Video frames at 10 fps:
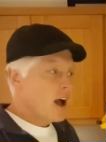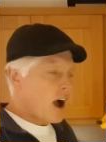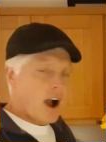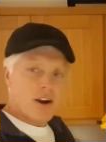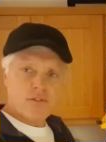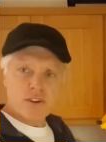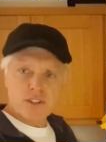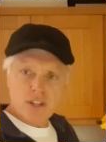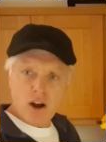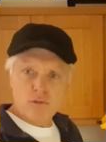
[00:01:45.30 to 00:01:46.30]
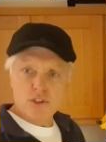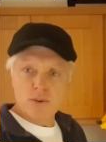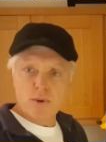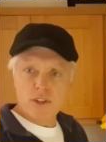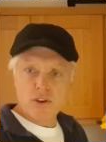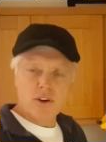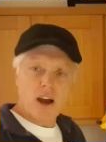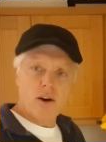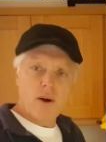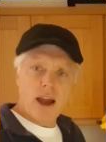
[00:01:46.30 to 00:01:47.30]
overindulging when you
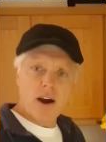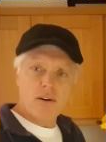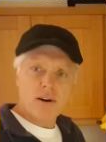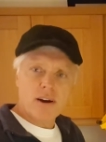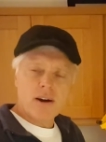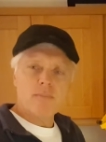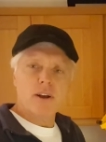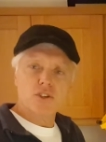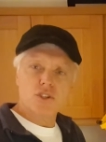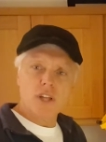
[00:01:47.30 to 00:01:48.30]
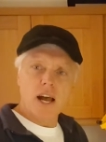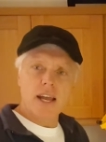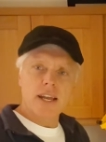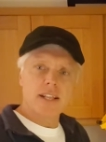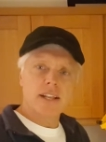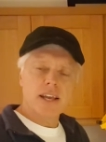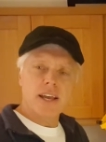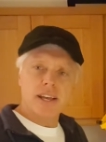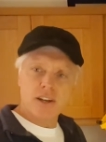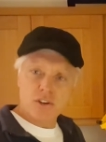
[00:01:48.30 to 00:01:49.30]
go out, but staying
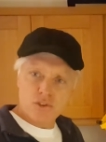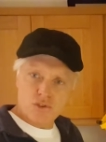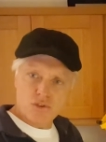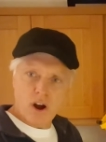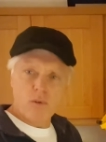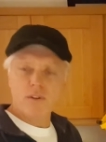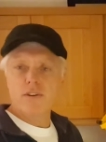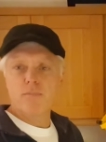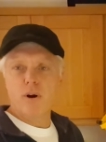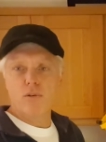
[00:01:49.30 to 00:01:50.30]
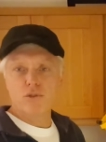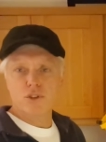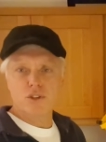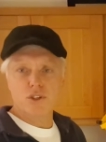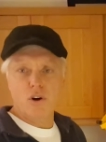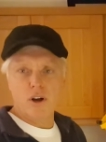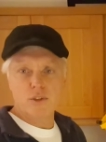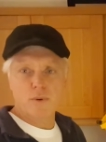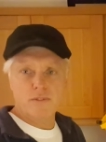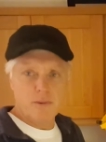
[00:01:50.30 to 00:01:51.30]
in control of your portion
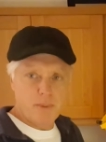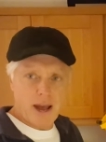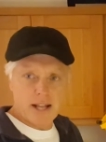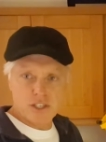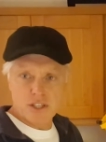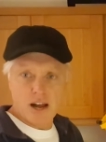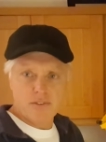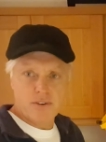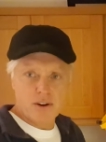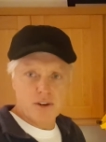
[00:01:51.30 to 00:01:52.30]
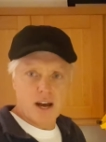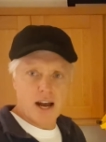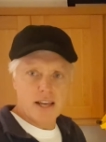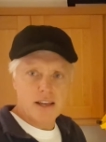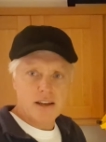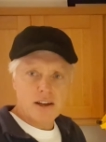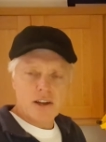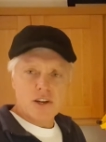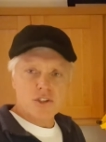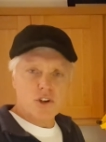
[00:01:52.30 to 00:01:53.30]
size with the bad stuff, okay?
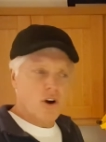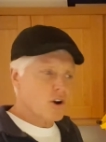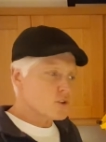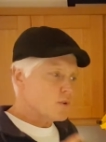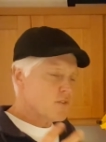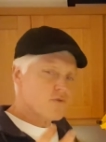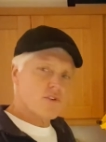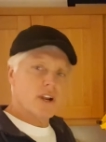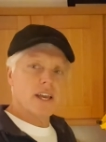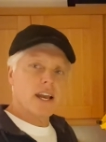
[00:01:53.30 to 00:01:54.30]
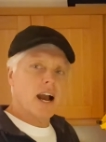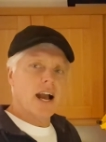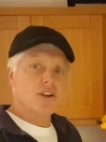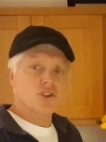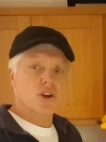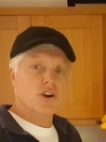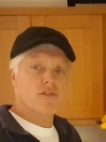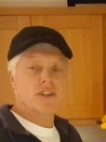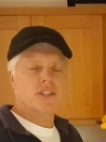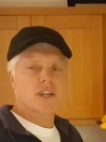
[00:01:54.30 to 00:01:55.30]
As long as we've really cut our
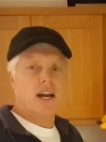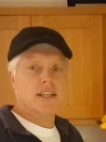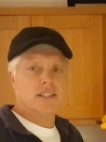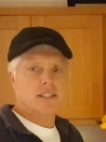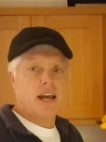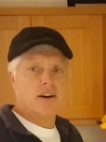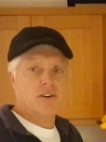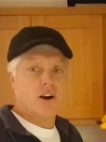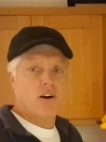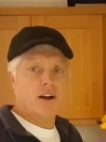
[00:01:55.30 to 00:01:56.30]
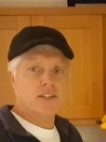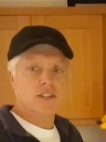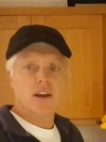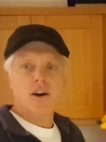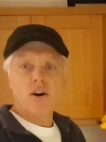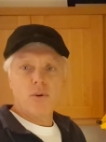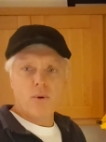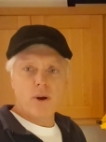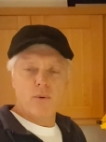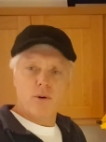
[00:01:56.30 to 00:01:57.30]
sugar intake down, guys,
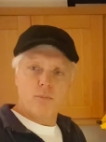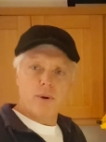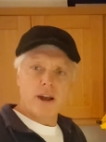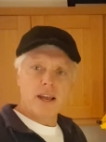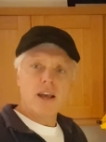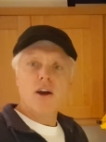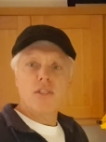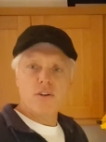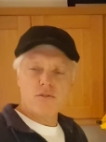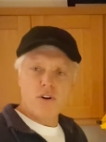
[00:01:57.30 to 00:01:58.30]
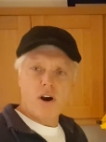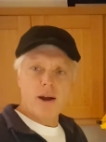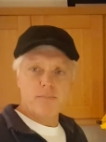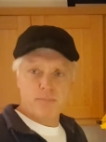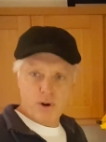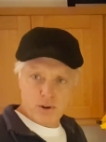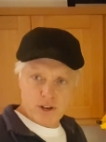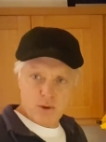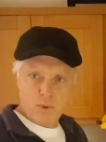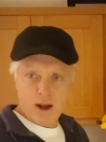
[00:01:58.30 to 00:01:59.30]
we will be the right
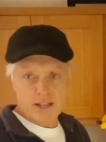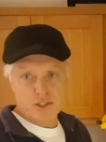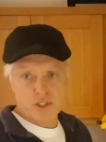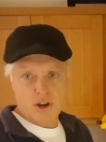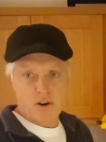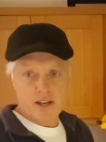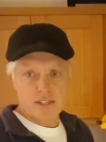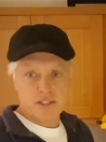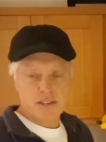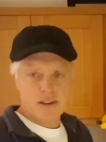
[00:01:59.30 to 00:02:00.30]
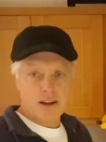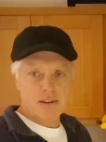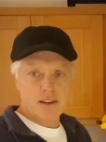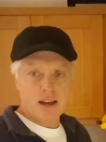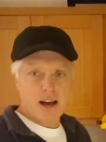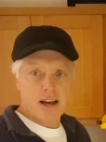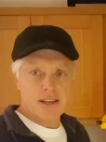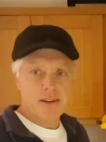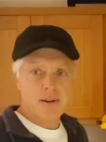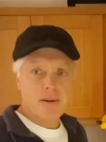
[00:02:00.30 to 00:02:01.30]
body weight size. Okay,